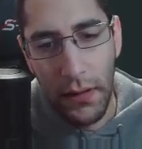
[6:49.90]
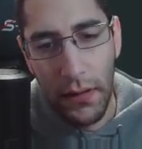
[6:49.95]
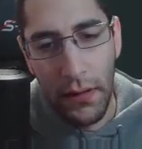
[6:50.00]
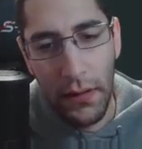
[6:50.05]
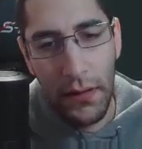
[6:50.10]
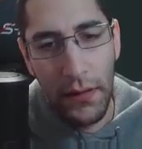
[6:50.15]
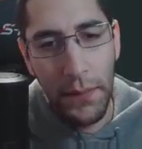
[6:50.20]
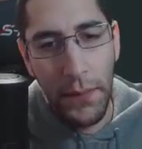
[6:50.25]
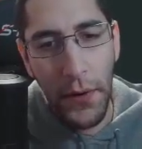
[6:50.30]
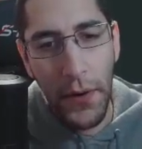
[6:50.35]

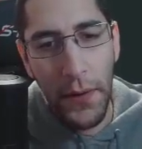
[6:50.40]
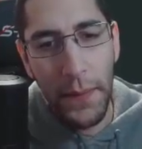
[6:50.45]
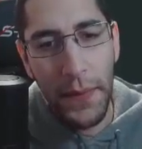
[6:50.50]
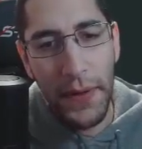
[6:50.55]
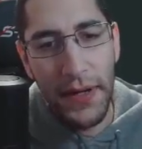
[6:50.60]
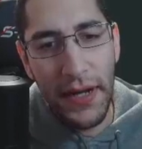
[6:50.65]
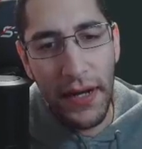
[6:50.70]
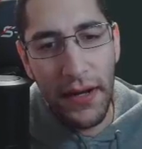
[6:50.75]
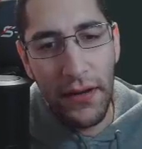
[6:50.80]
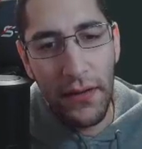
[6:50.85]
The
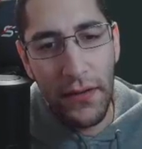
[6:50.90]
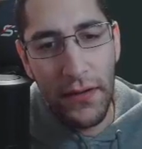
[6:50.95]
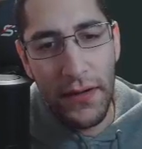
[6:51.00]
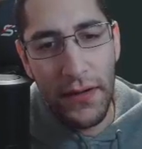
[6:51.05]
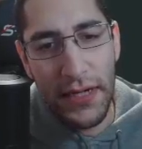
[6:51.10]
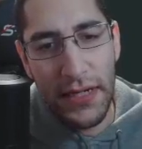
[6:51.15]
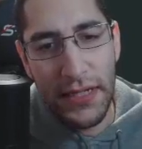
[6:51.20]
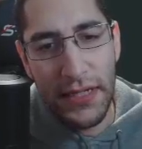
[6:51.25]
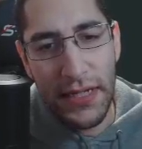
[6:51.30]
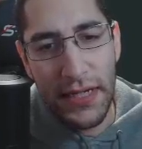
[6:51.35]
perpendicular
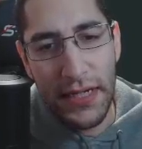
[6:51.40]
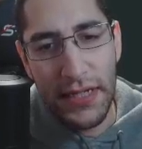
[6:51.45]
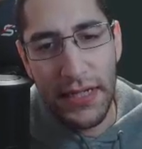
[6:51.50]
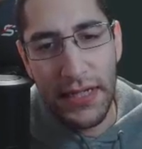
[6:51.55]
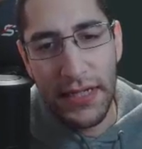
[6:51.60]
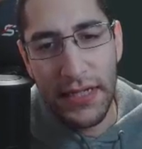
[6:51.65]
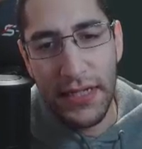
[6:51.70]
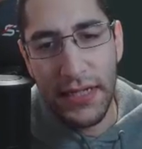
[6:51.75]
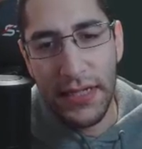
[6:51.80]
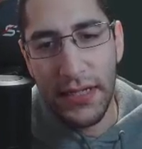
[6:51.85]
distance
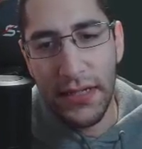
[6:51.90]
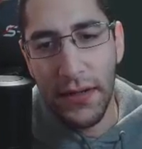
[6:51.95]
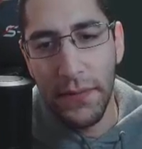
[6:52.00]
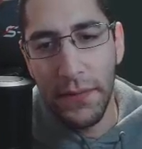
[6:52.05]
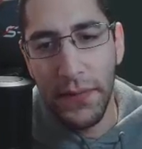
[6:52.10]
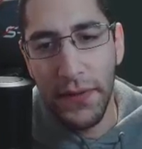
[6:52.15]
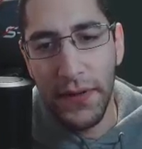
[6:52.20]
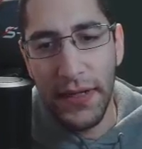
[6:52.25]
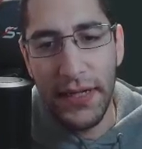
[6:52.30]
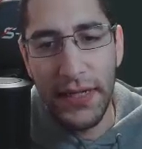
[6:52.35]
is this
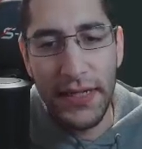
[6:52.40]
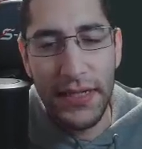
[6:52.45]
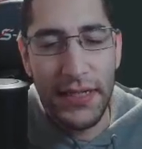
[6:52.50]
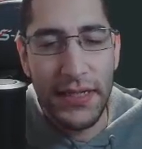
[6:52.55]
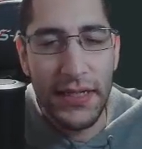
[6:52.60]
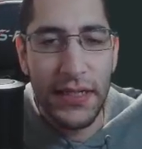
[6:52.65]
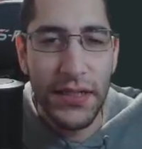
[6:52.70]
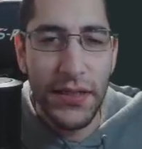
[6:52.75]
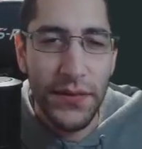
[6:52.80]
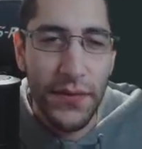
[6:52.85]
complete
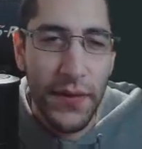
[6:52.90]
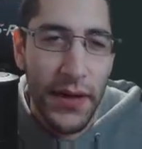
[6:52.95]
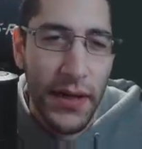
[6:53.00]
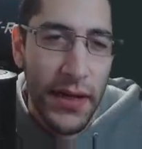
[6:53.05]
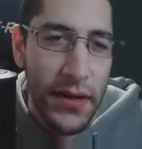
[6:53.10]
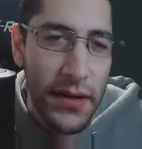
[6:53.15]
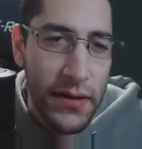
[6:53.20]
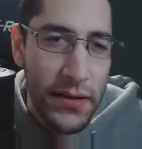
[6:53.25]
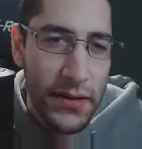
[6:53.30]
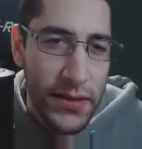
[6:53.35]
distance right
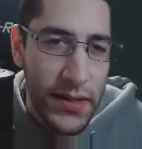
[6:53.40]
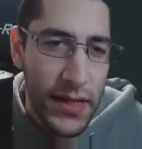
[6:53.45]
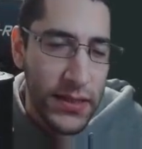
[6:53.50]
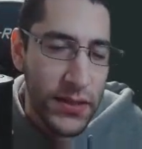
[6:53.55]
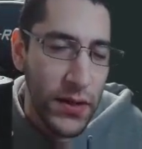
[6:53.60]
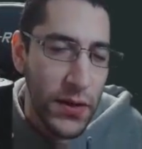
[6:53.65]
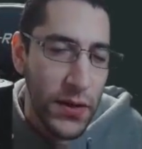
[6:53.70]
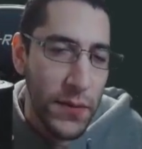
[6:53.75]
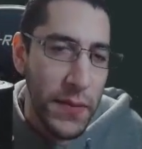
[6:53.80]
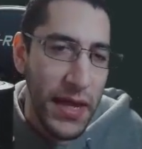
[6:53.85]
here, so that's
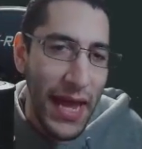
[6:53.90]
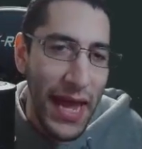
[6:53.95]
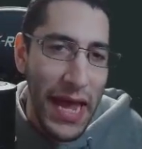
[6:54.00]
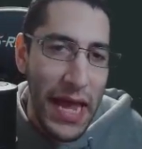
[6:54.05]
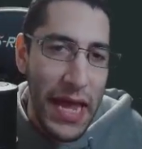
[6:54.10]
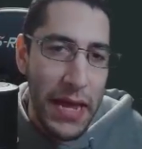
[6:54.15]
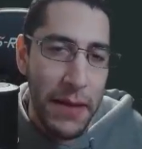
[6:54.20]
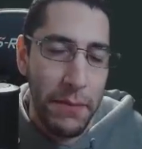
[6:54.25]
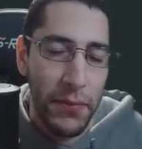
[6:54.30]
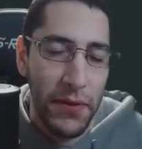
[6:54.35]
going to be
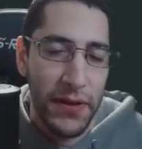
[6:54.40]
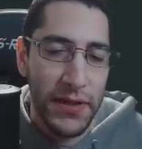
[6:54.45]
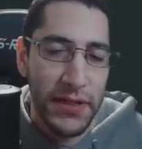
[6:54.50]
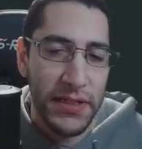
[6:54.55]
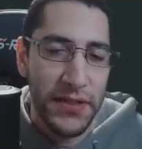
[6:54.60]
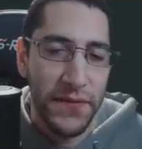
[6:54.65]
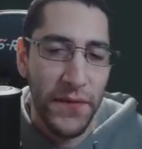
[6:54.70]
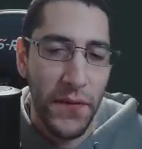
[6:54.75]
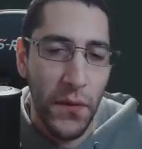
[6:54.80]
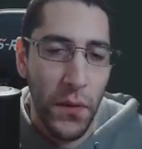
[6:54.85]
8
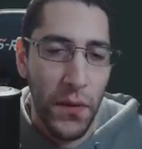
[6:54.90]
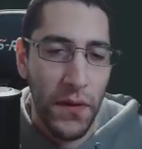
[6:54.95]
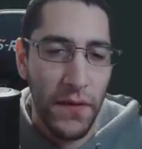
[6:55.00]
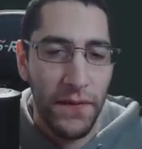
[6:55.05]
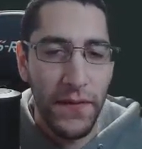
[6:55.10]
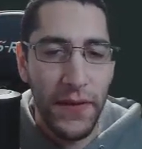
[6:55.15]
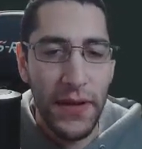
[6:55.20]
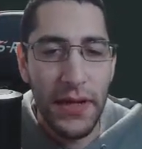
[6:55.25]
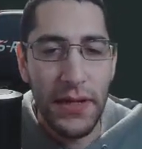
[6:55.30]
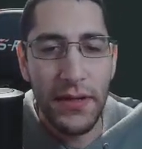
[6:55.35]
plus 4
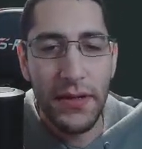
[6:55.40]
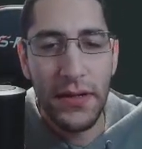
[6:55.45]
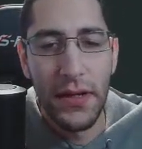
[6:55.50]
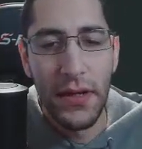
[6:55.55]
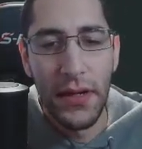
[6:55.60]
feet,